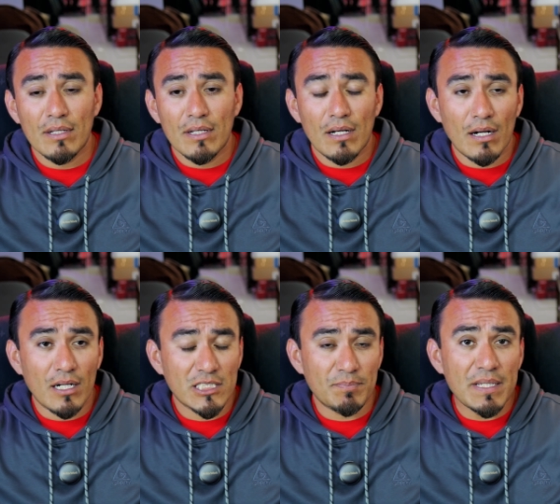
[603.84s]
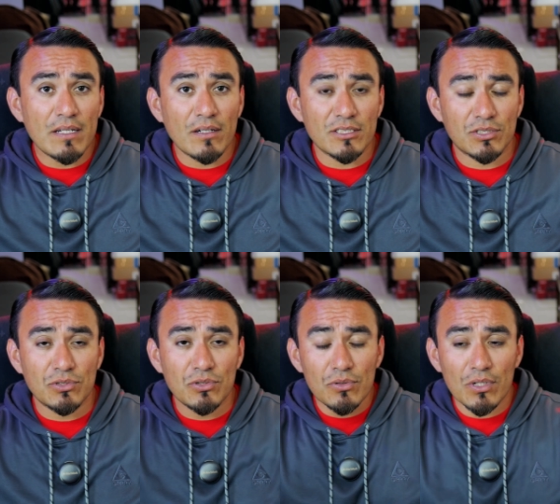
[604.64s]
uh, speakers
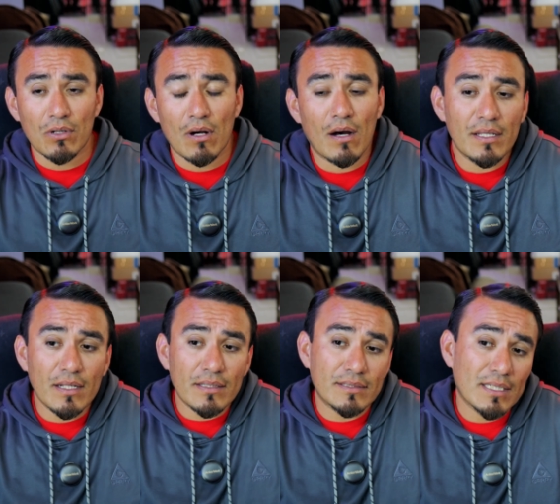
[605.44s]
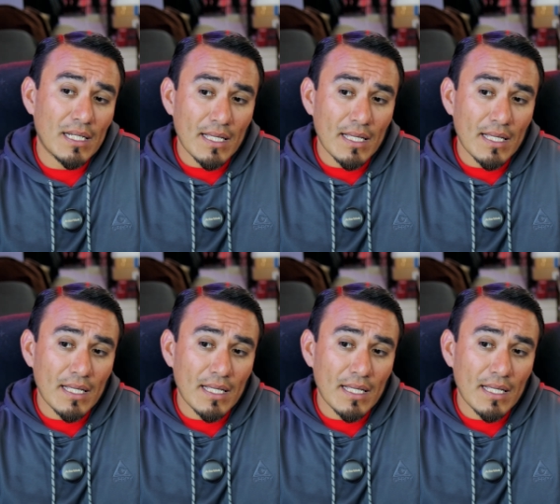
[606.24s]
to your audience.